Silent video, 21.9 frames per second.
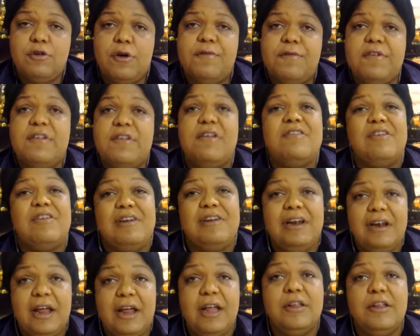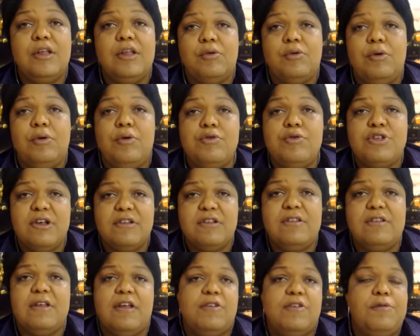services related to
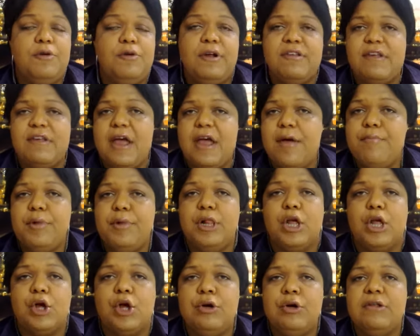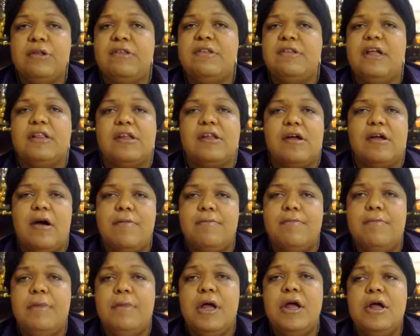logistics. For example, goods that
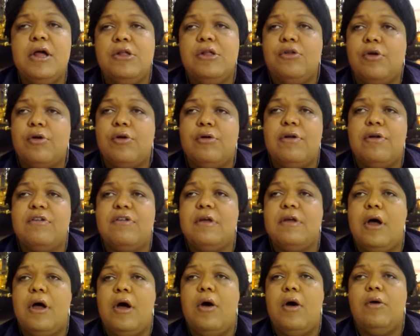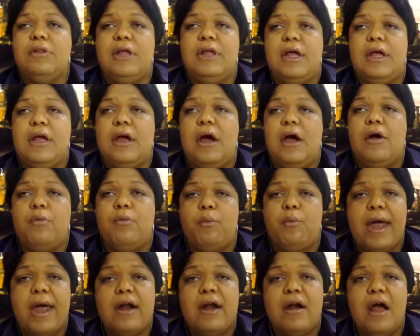come to Curacao, they
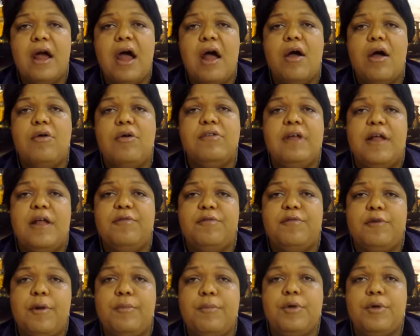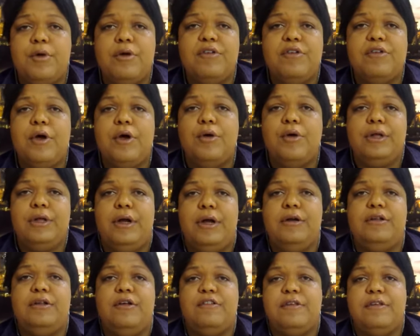are warehoused and from Curacao
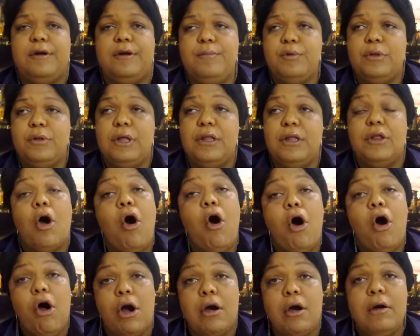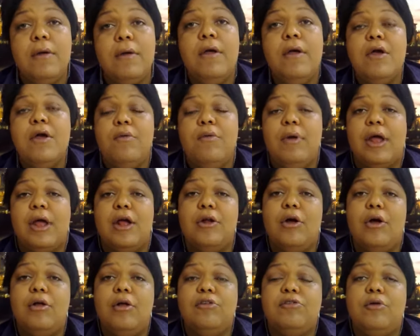they're distributed. Or we
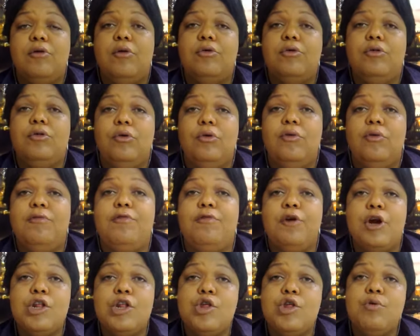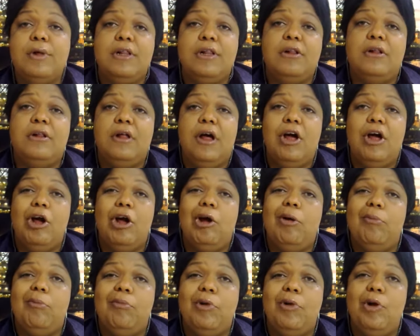can also do virtual
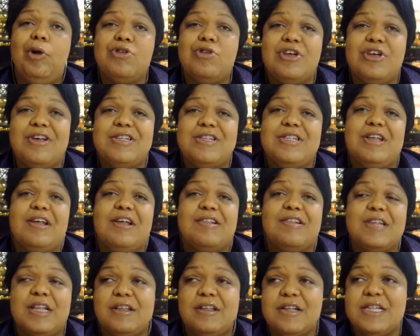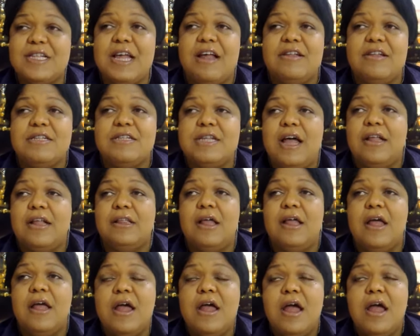um, logistics in the sense
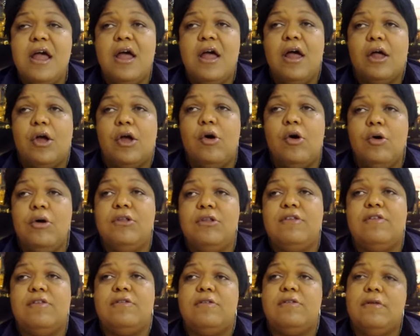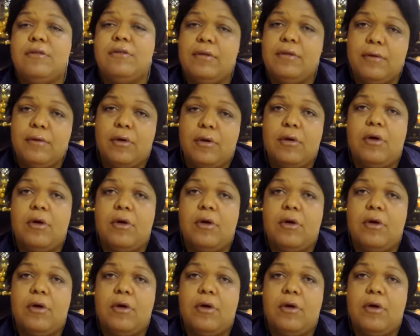that goods